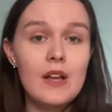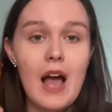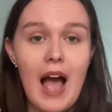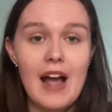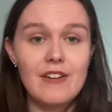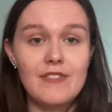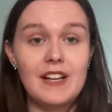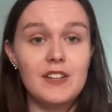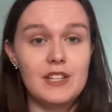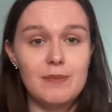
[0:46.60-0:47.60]
I reread
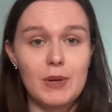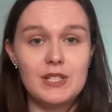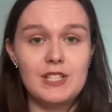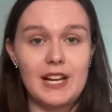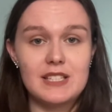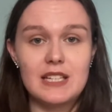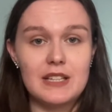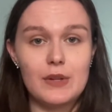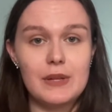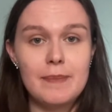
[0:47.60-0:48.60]
the Percy Jackson and
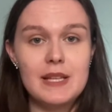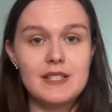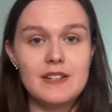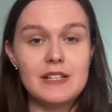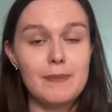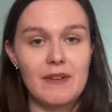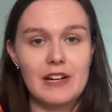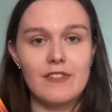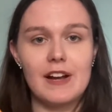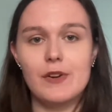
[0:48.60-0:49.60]
the Olympian series by
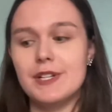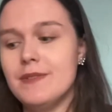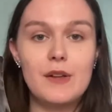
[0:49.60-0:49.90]
Rick Riordan.